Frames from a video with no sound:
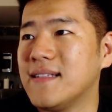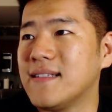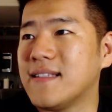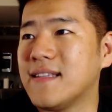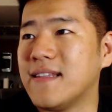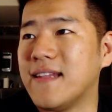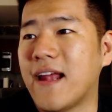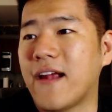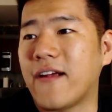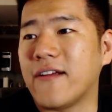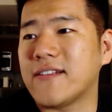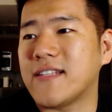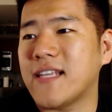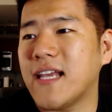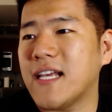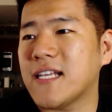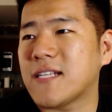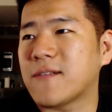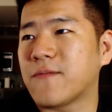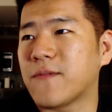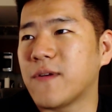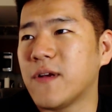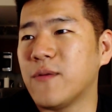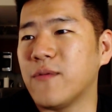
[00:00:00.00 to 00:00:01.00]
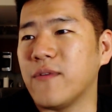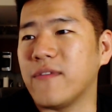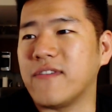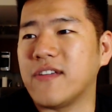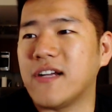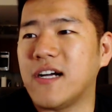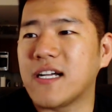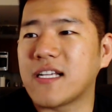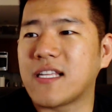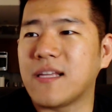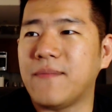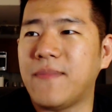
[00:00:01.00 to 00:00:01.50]
Daenerys Aspirin, we've
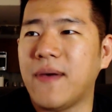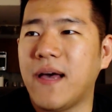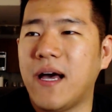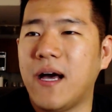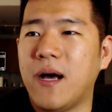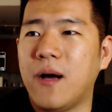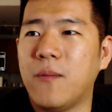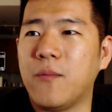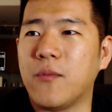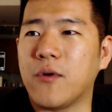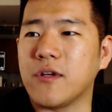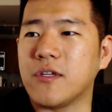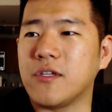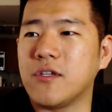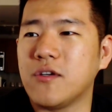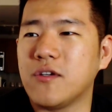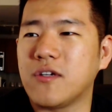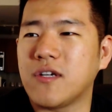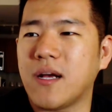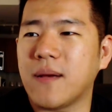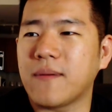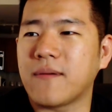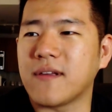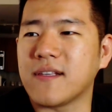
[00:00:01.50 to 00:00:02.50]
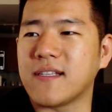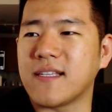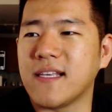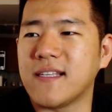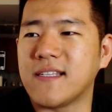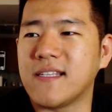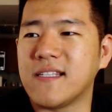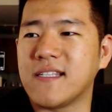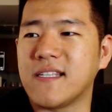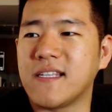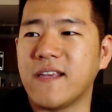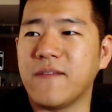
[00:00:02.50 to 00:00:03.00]
talked about, more 2-drop
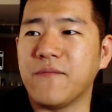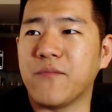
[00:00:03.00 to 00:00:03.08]
consistency,